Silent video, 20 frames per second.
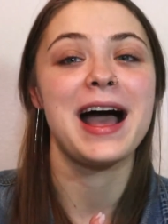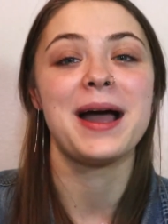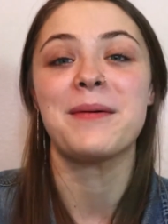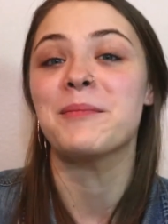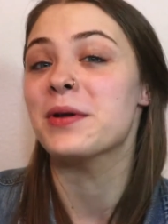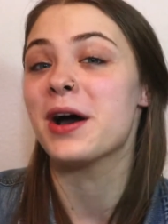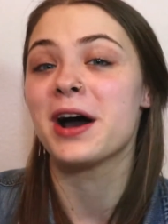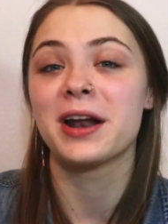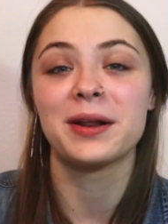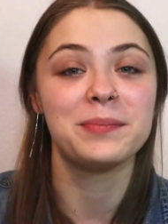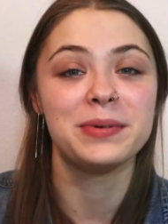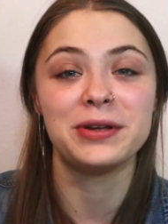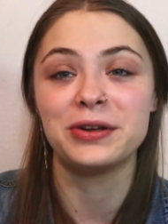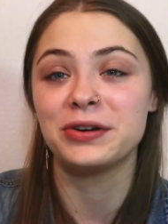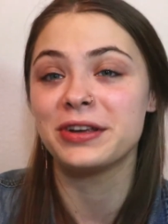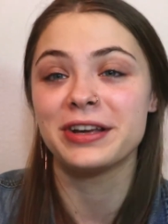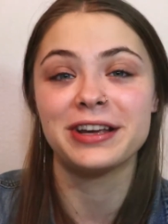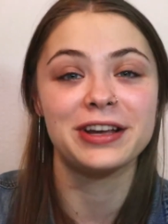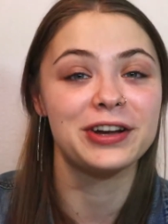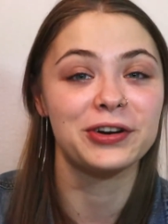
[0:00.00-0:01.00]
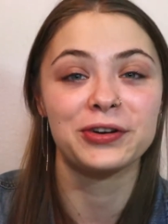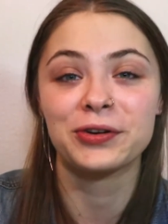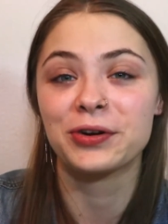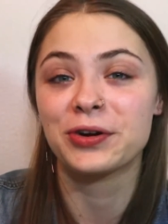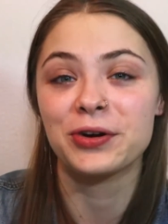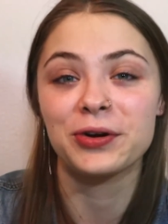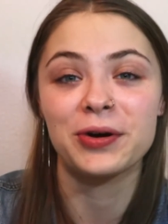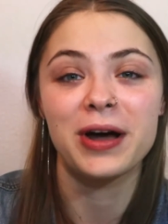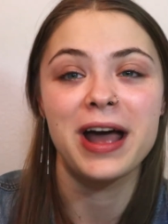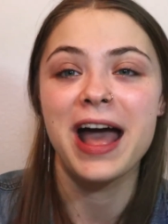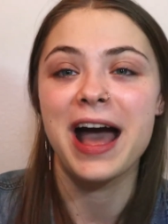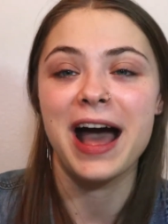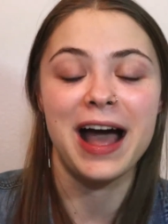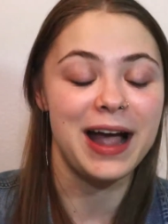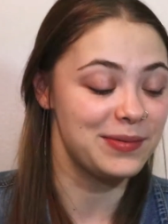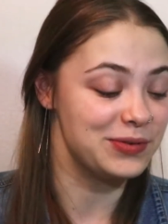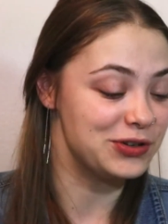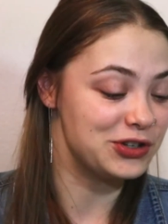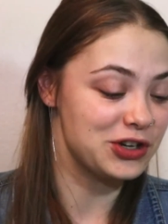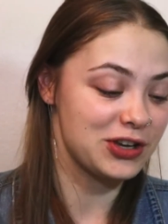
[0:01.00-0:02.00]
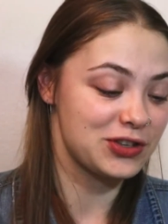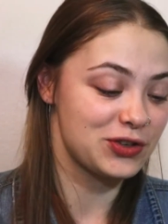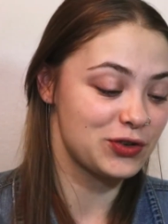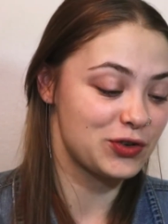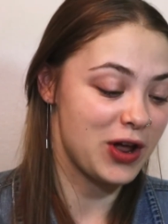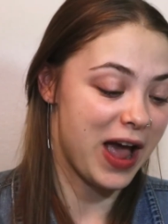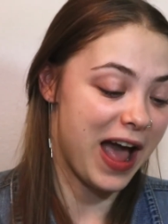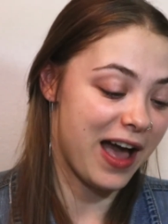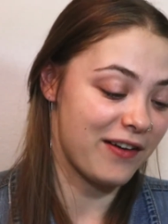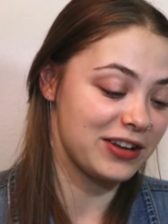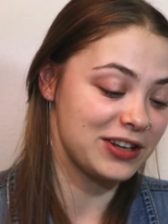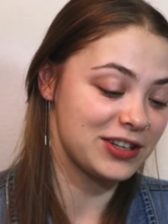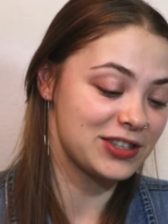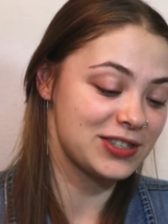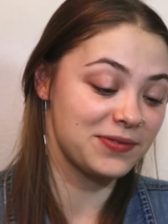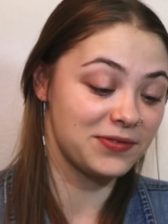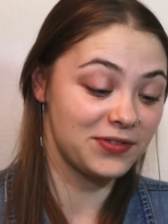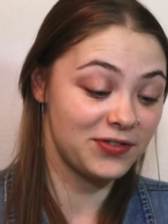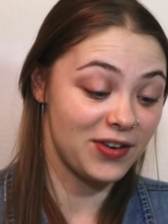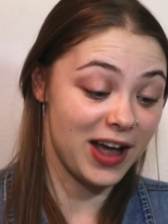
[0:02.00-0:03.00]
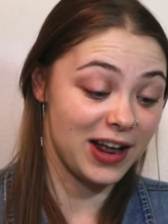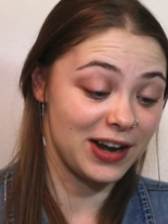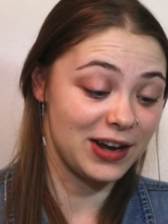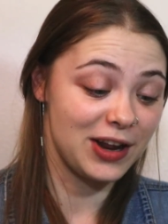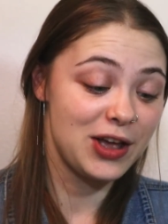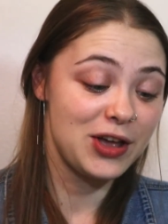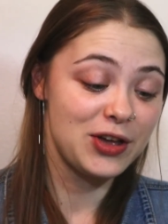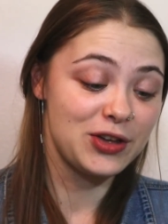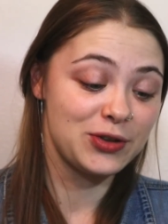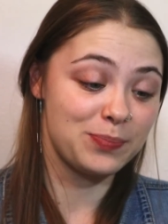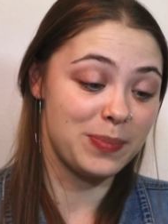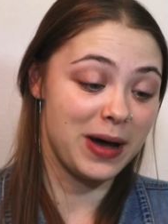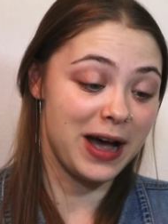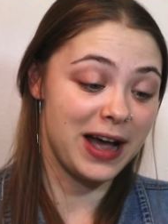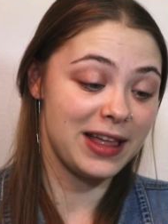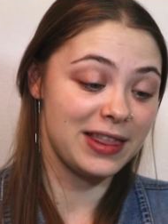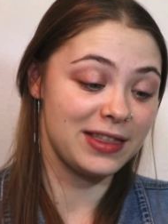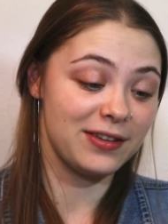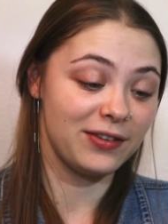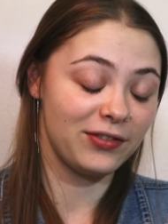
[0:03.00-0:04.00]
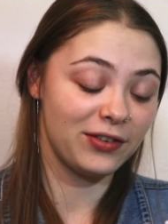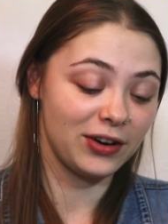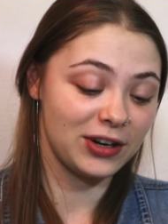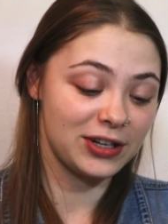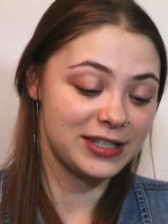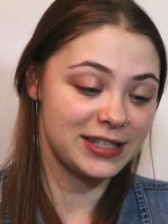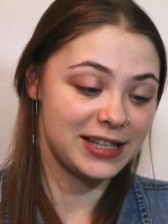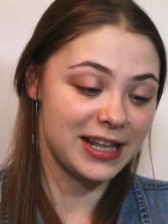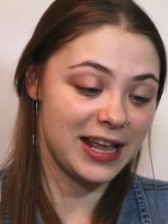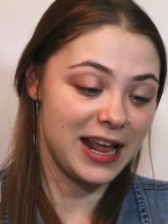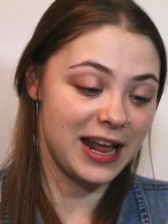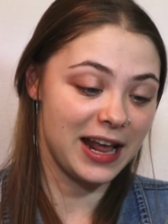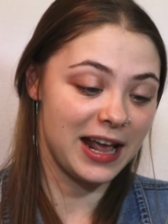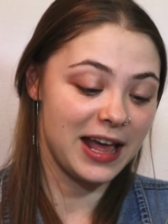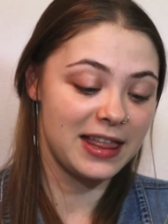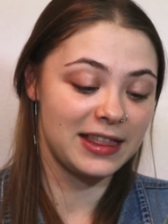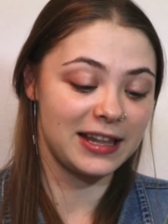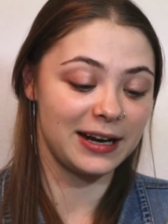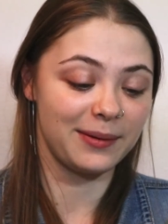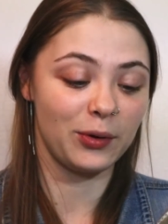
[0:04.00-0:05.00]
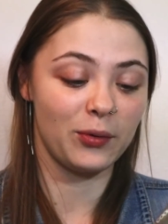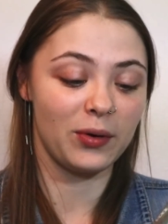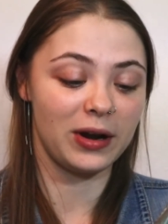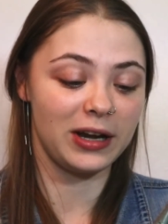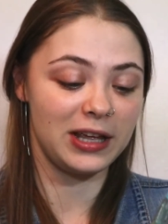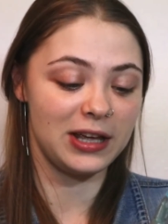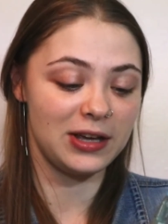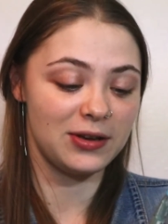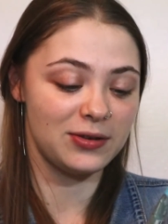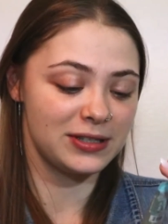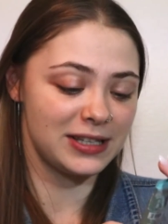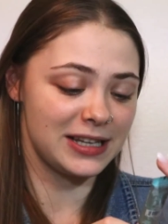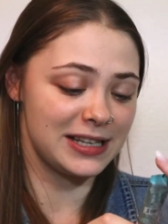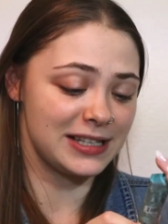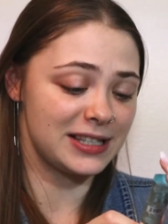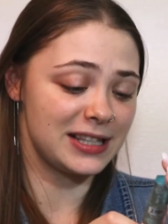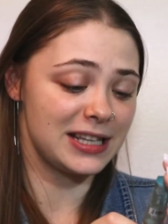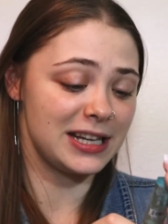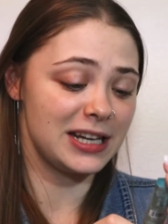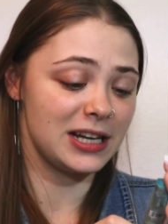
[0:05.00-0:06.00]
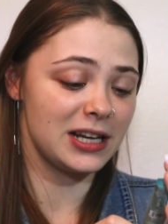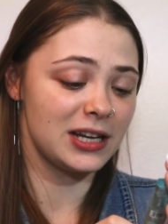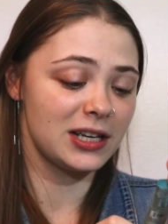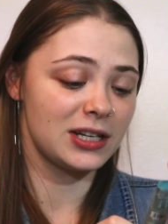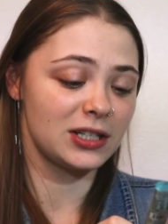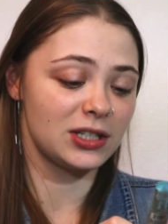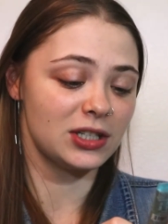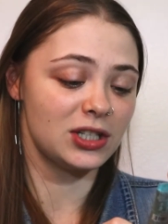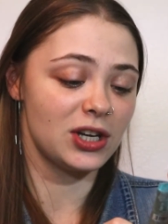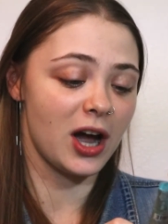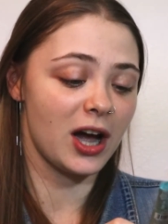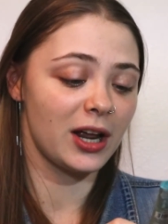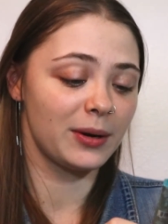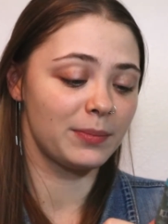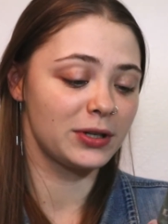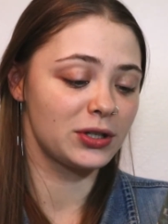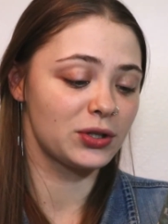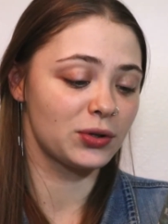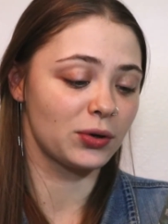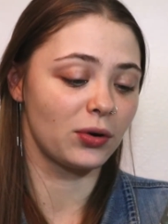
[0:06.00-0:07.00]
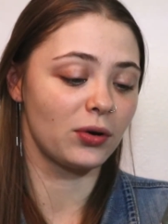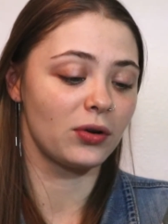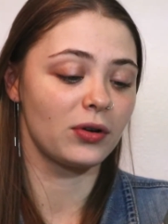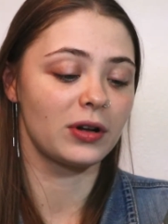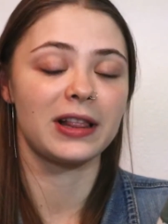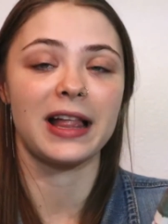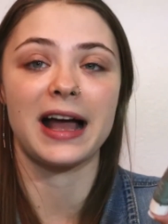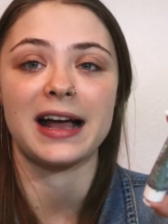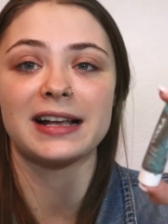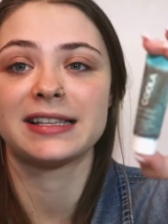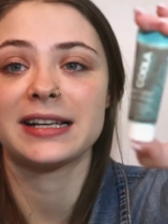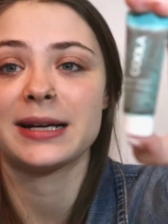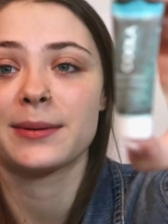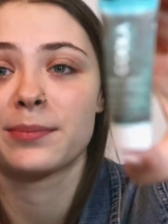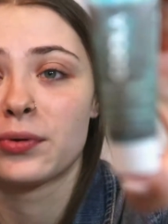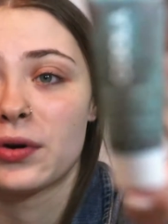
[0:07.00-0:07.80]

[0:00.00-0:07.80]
I'm not a beauty guru. I'm just having some fun. But the first thing that I'm going to use is the Dawn Patrol Classic